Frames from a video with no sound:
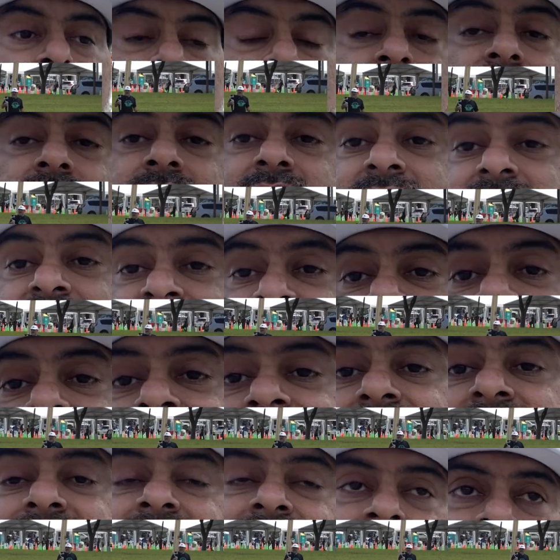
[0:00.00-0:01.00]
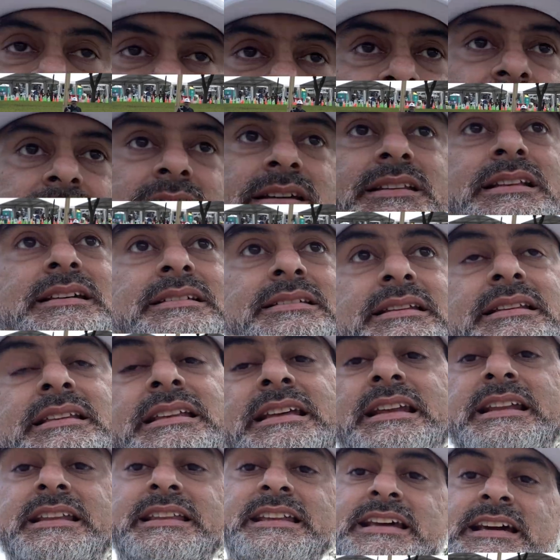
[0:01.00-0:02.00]
connection system, that it doesn't
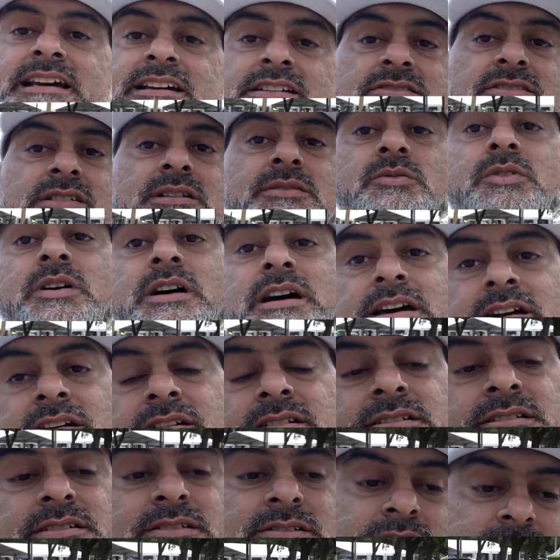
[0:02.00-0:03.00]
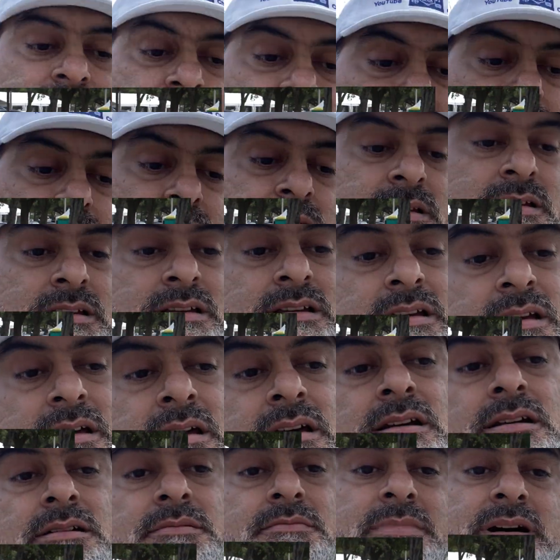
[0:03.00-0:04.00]
need any extra wires or
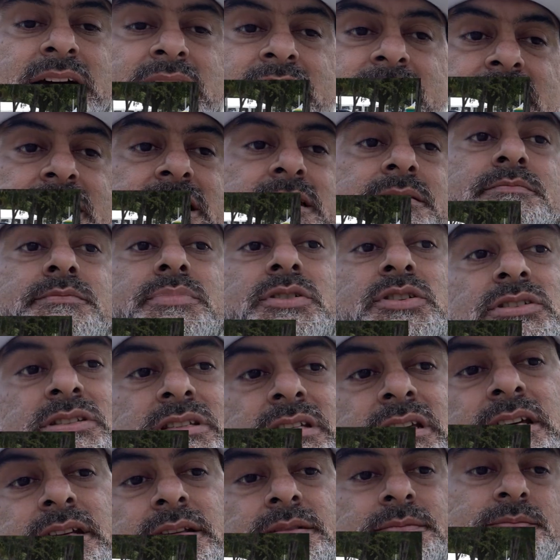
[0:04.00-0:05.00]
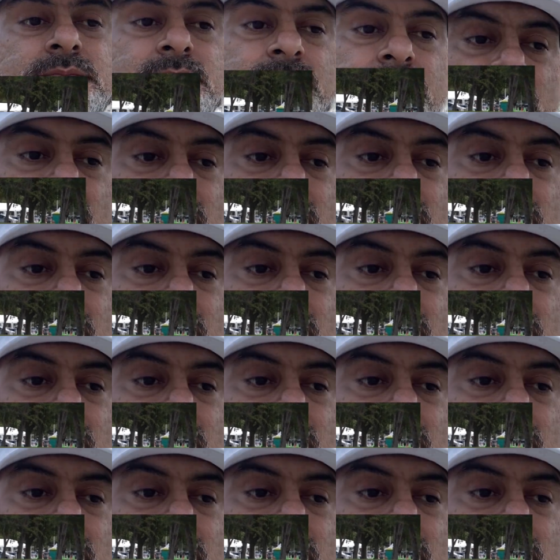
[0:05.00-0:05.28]
mic inputs, and